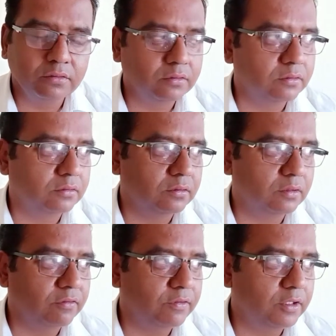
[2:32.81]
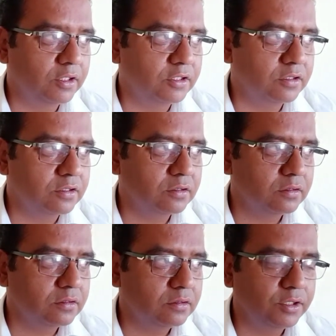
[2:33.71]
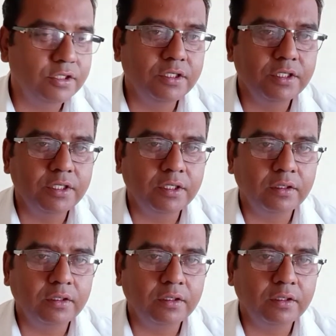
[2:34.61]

the field is engineering.